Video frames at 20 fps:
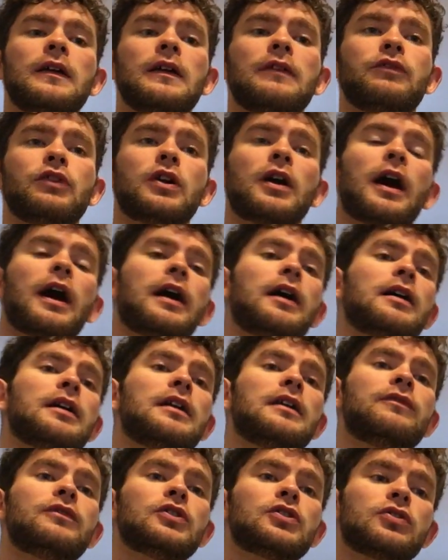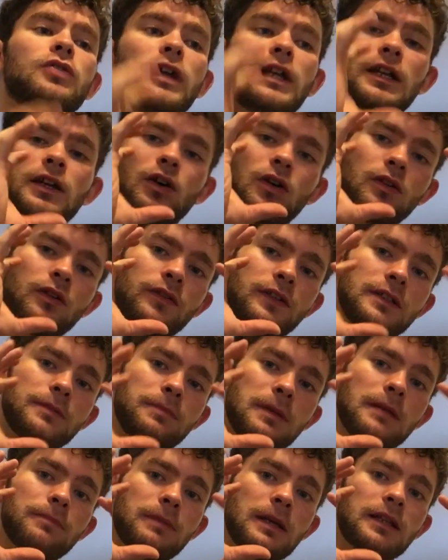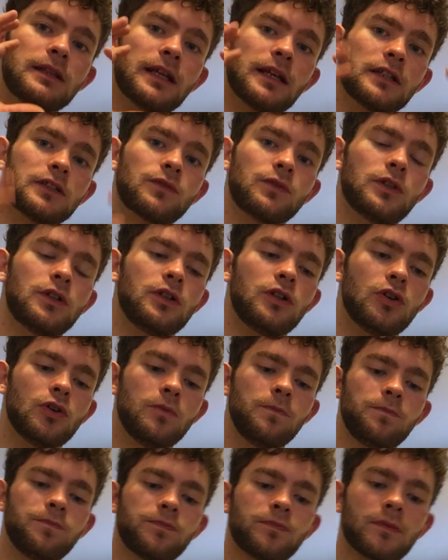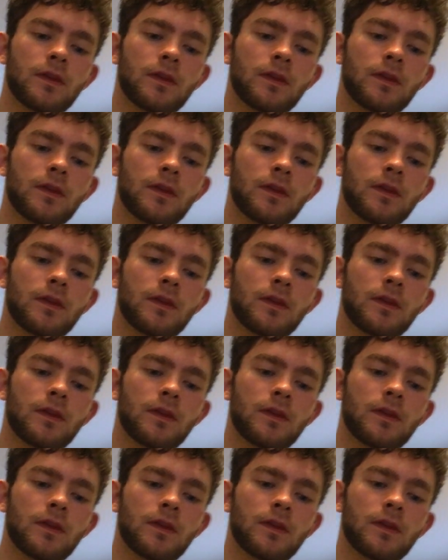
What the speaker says: If you're creating all of these big things for you to do,